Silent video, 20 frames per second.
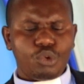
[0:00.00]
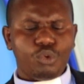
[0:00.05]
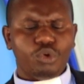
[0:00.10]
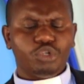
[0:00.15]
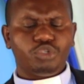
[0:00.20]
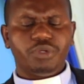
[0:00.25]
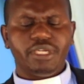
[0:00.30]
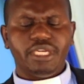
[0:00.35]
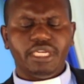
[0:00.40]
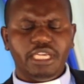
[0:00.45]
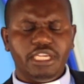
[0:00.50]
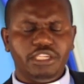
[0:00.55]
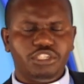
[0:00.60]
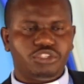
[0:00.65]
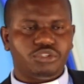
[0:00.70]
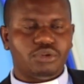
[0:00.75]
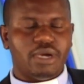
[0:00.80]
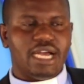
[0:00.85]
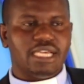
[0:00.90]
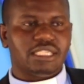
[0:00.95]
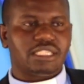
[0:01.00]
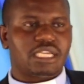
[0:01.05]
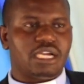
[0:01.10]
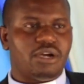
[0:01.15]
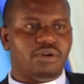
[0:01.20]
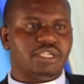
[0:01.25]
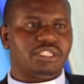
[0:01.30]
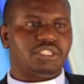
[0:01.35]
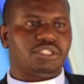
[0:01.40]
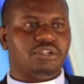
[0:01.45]
what we need to
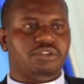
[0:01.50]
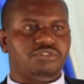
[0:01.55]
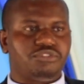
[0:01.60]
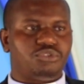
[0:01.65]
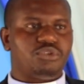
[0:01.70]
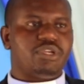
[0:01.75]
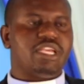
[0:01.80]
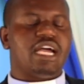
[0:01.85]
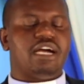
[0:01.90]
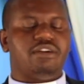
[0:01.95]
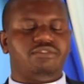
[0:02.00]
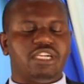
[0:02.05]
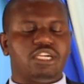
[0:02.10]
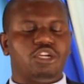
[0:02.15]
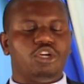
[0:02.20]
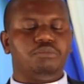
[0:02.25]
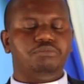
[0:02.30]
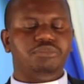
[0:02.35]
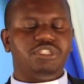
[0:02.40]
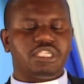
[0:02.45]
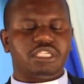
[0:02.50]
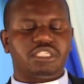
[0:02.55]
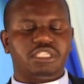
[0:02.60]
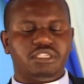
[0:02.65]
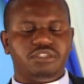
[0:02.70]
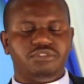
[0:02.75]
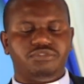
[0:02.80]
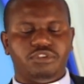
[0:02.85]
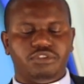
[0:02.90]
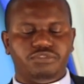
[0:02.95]
ask ourselves, do we have an
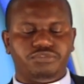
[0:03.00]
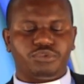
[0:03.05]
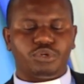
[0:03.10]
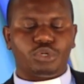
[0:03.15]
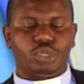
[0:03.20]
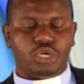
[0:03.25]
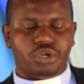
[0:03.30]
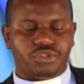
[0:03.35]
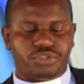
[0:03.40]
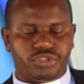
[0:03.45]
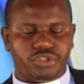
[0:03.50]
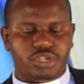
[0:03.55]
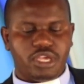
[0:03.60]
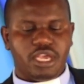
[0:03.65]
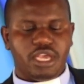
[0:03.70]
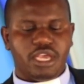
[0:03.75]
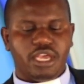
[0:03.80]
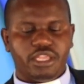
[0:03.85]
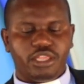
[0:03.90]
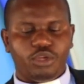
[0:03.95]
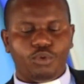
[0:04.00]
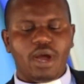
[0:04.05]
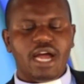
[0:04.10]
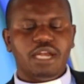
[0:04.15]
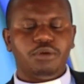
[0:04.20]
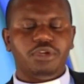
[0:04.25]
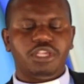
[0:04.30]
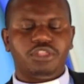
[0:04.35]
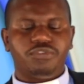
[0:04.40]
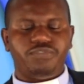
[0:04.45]
objective of growth? The
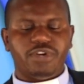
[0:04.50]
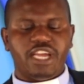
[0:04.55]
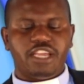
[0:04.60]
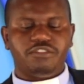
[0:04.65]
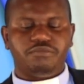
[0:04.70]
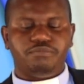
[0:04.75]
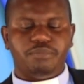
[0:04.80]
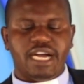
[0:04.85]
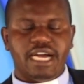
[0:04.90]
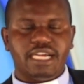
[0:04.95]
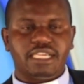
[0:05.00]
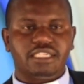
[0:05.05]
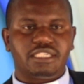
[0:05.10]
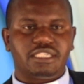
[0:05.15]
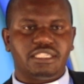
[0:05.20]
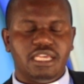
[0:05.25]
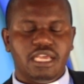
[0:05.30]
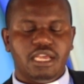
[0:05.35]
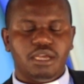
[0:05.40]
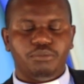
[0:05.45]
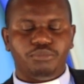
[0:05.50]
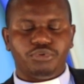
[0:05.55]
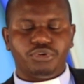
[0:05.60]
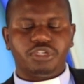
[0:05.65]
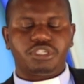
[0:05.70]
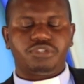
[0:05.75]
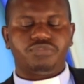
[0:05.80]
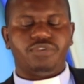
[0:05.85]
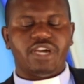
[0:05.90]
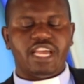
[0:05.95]
one with five bags
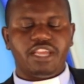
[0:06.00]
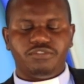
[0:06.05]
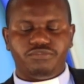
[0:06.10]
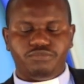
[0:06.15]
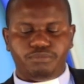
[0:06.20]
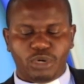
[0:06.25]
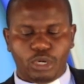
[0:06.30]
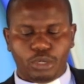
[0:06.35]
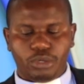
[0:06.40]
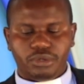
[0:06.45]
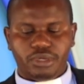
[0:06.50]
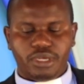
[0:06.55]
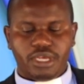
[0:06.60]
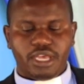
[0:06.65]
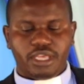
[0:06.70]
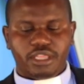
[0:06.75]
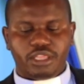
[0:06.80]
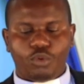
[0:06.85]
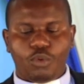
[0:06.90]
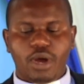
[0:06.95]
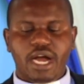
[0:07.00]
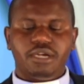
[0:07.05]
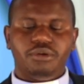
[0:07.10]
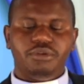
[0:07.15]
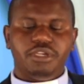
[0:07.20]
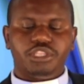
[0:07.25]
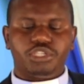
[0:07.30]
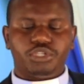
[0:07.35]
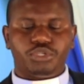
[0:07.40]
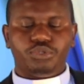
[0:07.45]
brought five more. The
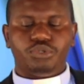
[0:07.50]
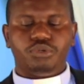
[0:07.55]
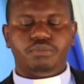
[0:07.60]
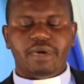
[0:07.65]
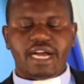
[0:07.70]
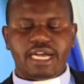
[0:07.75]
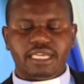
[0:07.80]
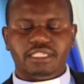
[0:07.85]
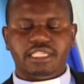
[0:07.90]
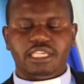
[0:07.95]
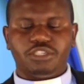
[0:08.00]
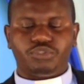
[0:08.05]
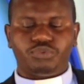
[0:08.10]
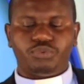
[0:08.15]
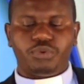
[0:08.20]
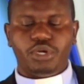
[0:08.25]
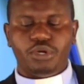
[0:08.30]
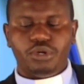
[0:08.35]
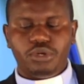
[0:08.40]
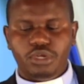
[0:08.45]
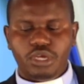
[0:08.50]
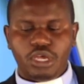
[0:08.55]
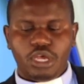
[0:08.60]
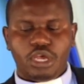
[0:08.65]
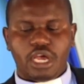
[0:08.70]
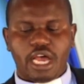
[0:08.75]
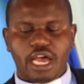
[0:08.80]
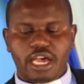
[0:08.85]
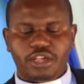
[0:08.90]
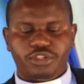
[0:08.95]
one with two bags as well.
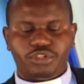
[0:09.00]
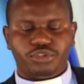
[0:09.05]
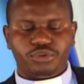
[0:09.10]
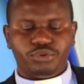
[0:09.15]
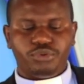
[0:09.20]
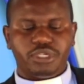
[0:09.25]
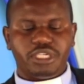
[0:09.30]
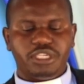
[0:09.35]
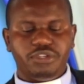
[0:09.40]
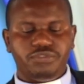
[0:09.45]
Uh, through